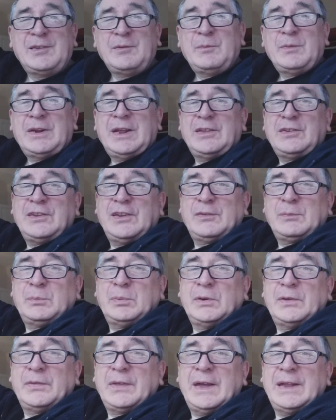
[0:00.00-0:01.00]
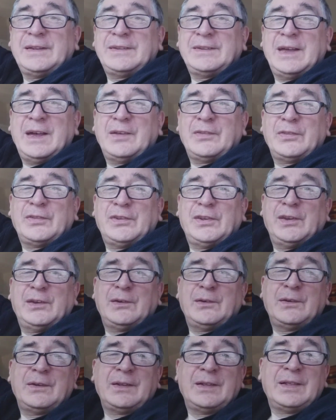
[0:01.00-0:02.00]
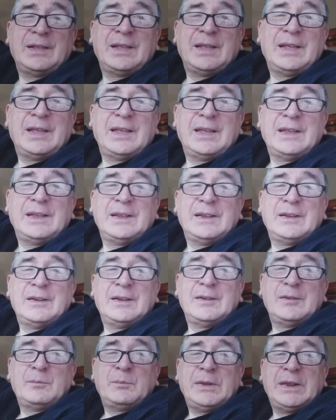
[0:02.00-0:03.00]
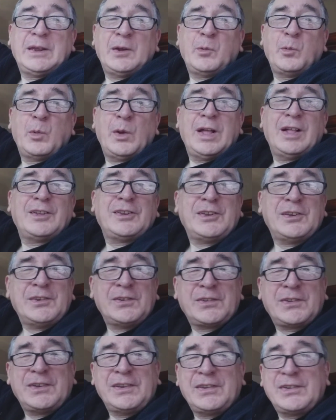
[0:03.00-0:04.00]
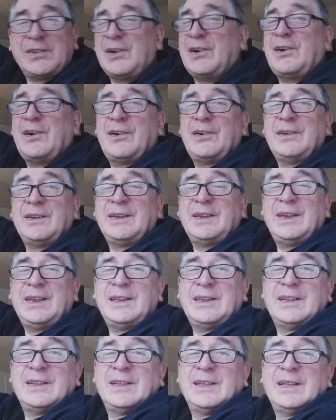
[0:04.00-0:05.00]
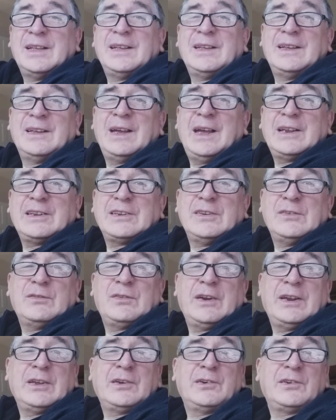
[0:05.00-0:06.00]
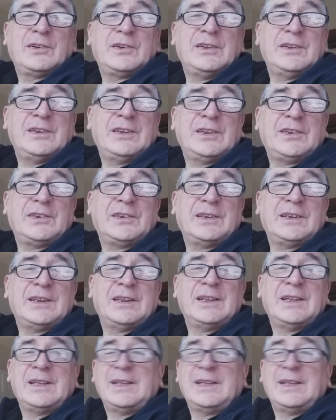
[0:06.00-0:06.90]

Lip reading: but I just put that down to being a well-used guitar in actually very good condition,